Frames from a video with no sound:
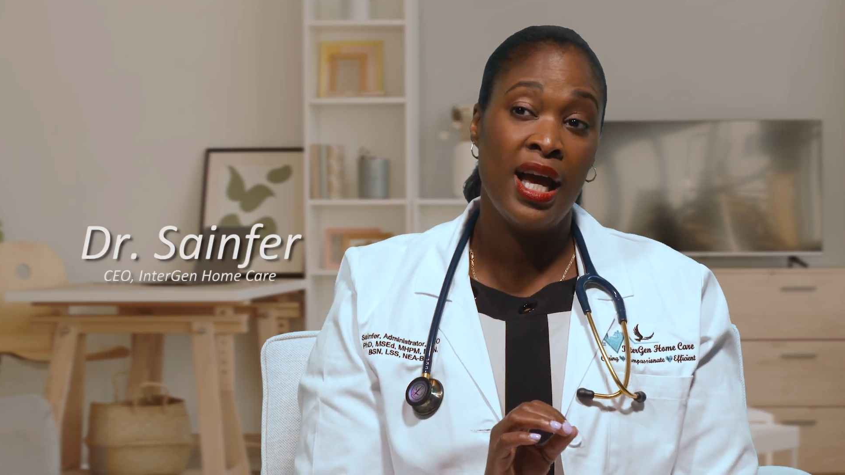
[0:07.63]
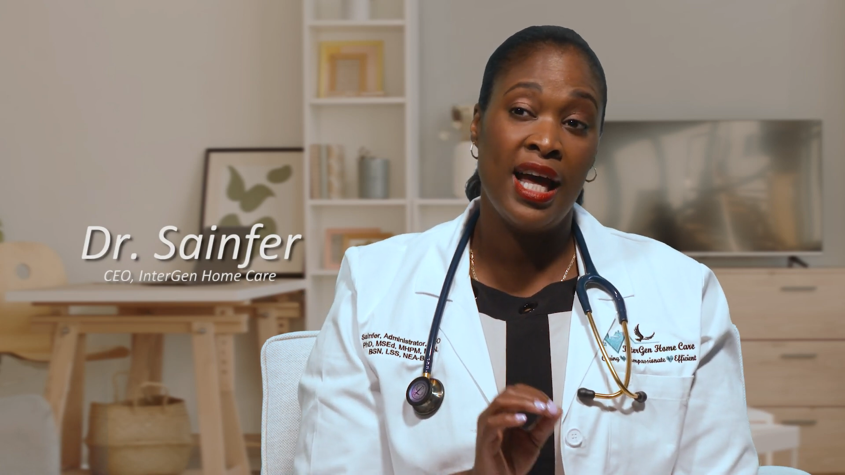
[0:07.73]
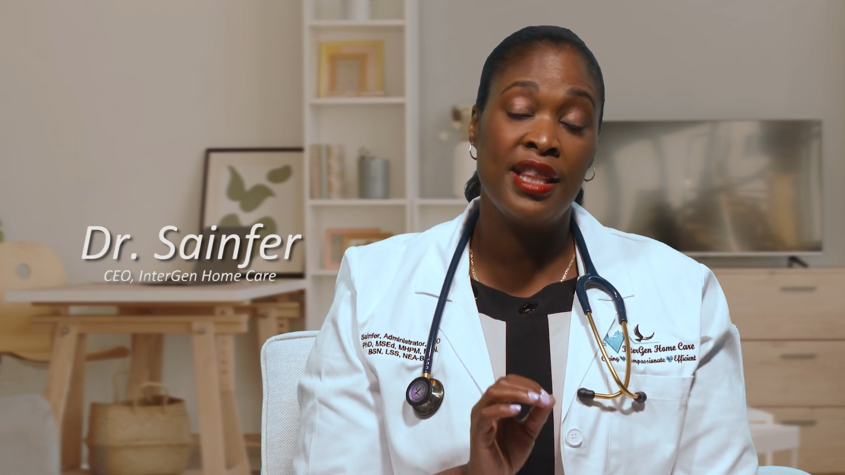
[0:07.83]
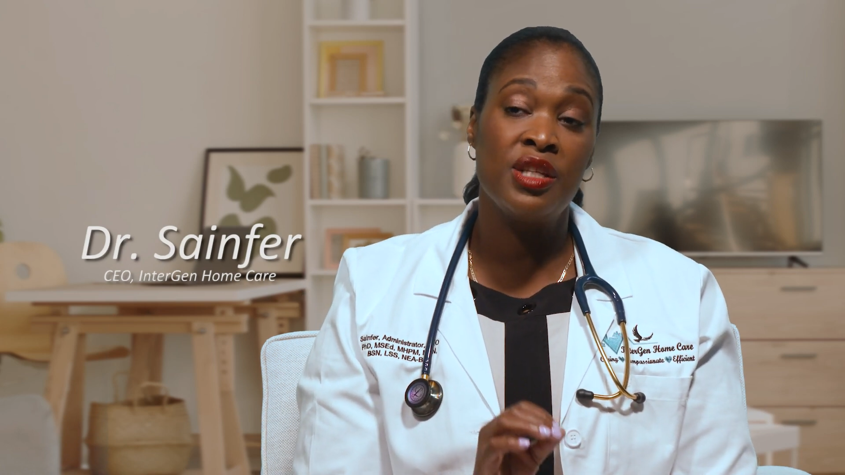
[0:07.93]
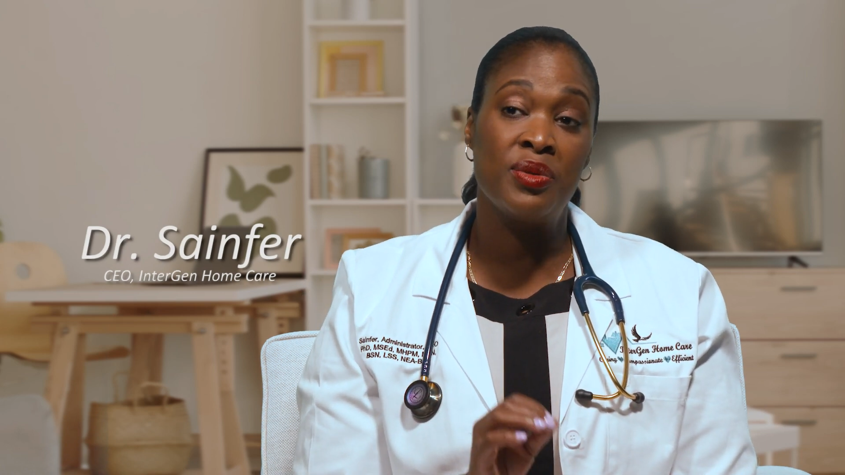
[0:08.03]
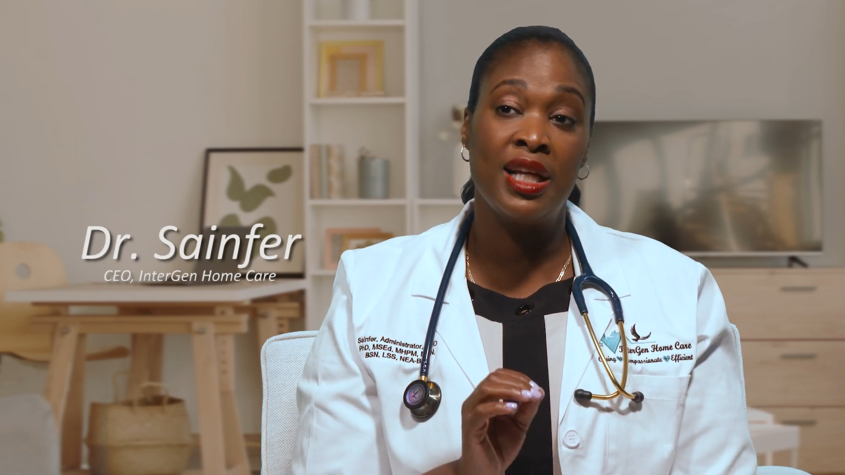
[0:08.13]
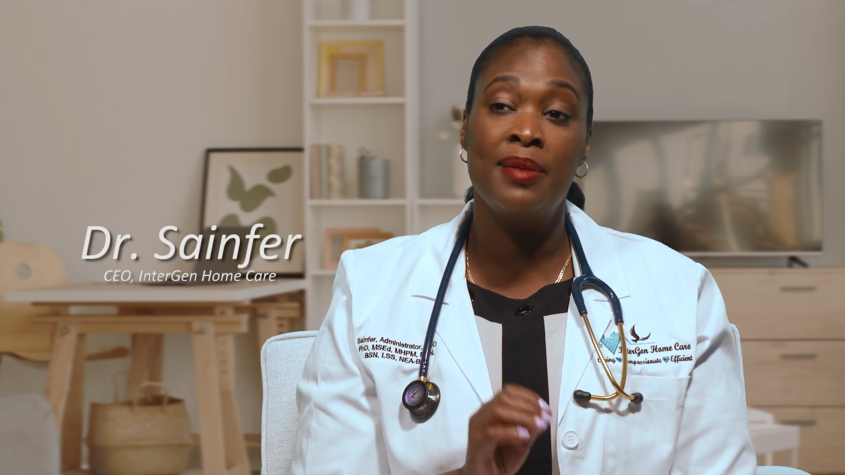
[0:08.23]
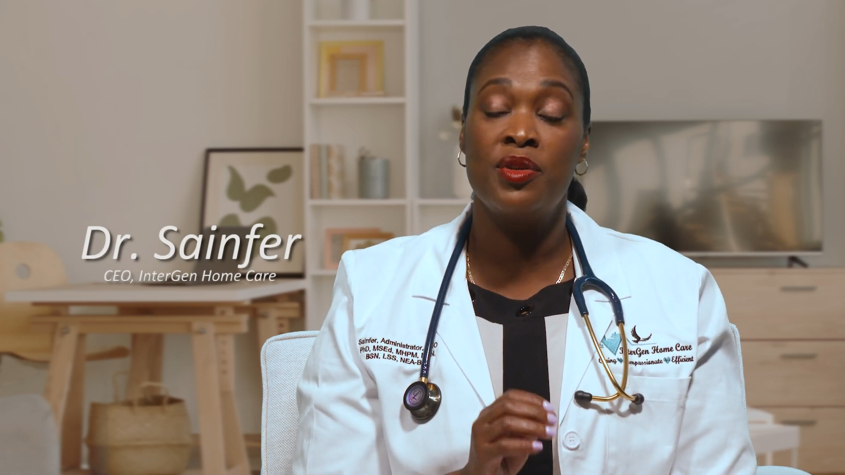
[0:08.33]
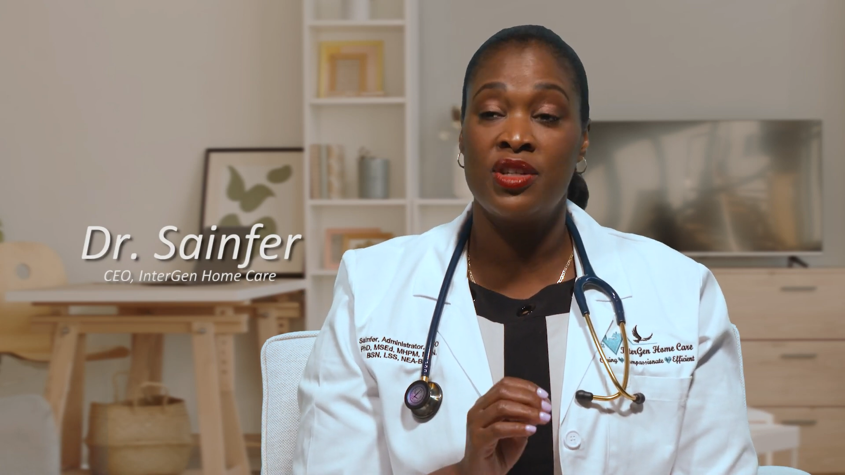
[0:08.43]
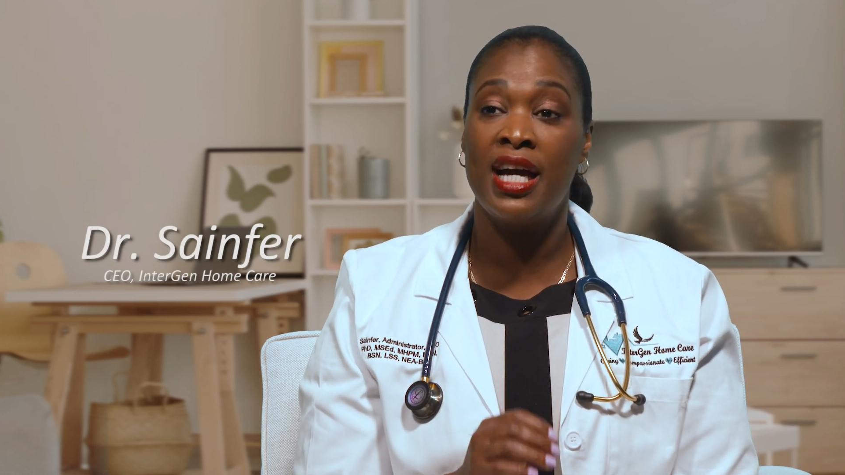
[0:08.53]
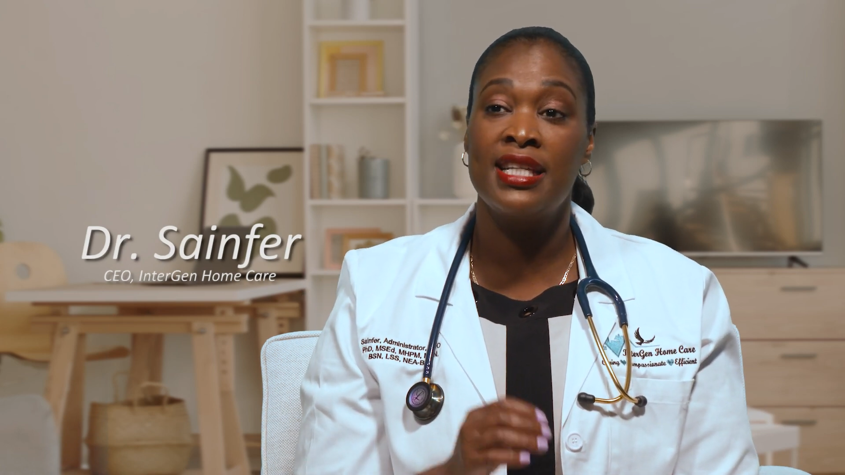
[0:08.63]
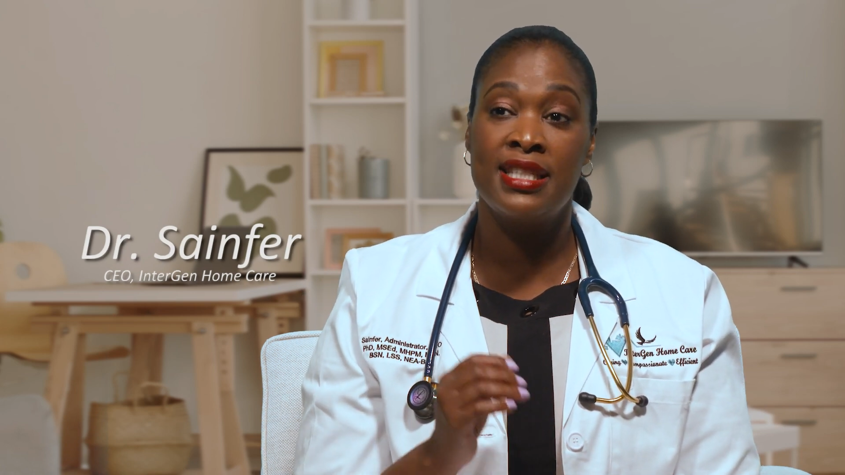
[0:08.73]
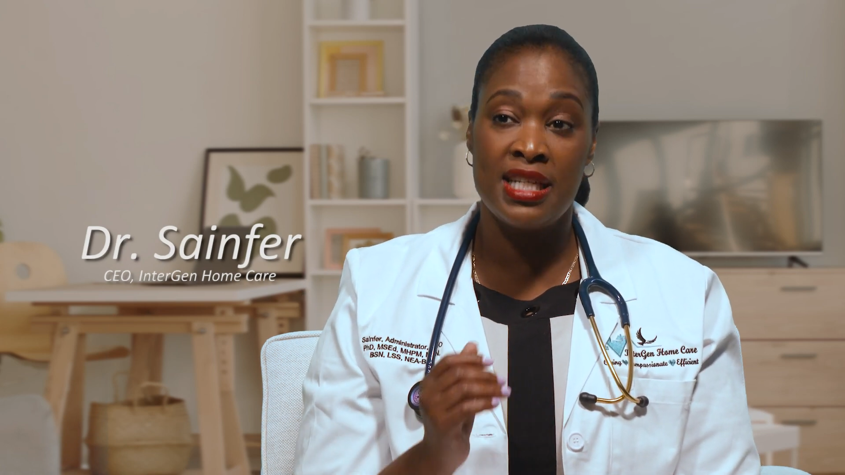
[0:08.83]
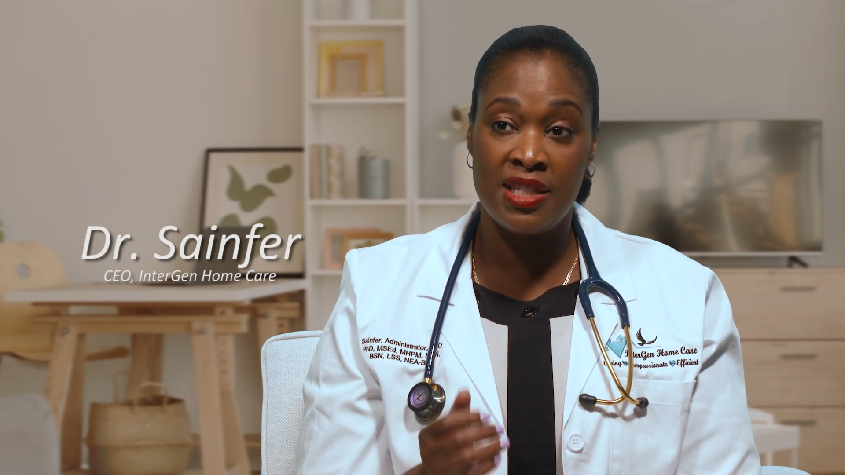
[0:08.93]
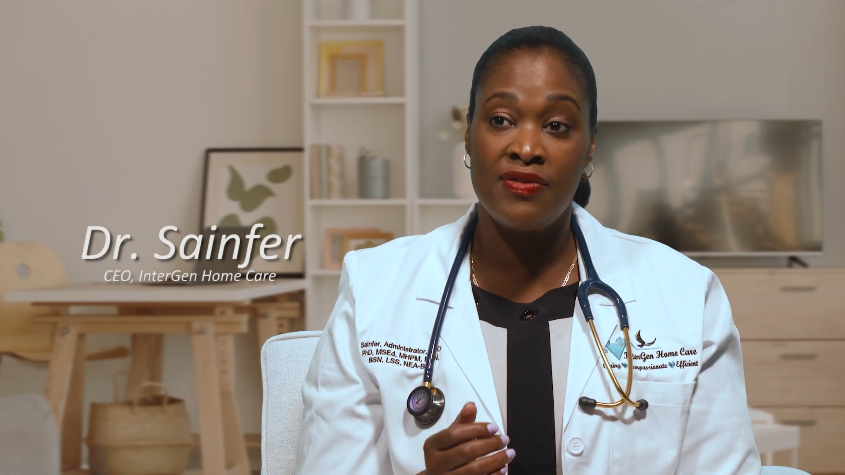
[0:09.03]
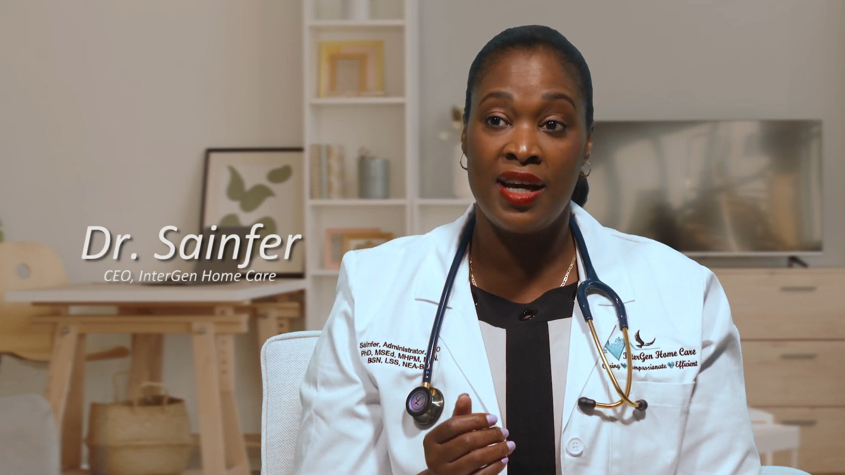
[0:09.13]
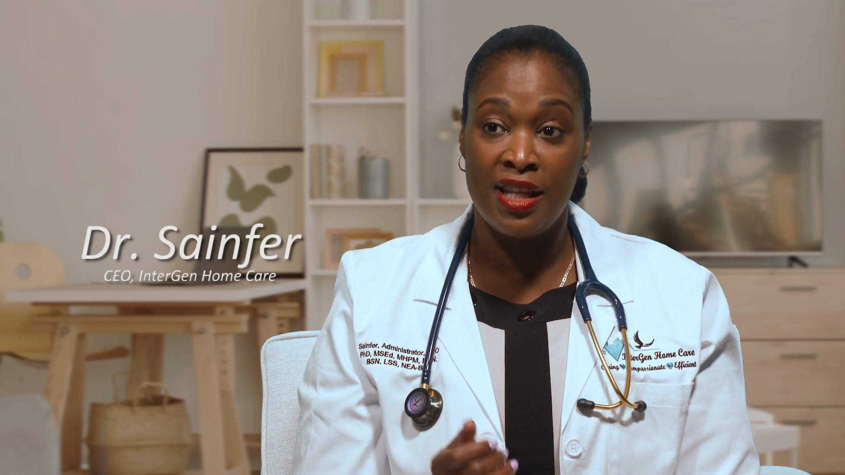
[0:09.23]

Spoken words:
and these will help you to identify